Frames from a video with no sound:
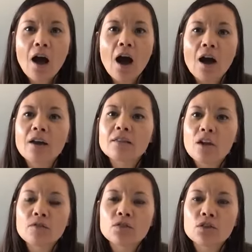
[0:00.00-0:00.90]
I
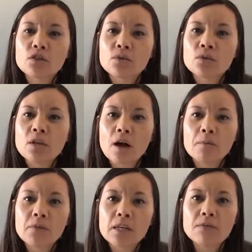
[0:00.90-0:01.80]
love to use
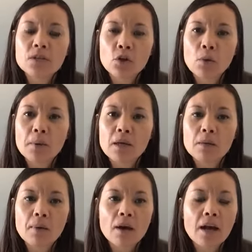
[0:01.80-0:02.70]
thiis and
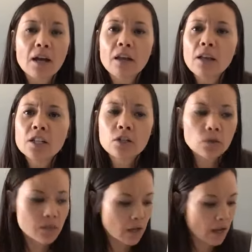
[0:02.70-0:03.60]
copaiba, and I like to
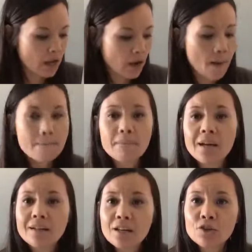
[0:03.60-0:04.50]
use it in my
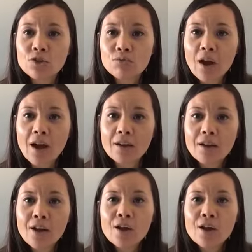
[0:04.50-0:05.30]
Ningxia Red.